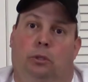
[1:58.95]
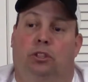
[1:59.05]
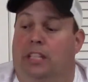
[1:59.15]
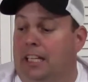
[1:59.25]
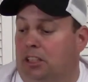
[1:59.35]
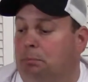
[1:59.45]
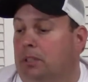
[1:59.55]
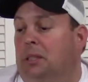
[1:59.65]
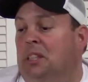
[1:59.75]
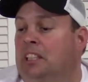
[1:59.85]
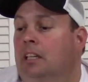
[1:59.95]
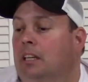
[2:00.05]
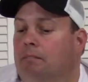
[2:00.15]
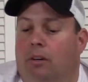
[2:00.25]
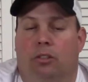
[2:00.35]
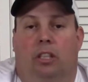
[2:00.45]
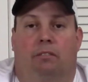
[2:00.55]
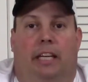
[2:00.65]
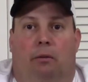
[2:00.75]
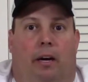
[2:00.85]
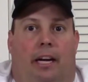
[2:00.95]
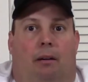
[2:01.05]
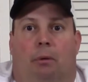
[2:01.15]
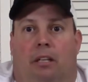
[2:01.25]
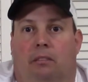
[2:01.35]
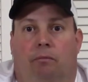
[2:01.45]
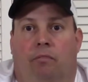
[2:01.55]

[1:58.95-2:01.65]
which is actually pretty good. Most of them take right at a month.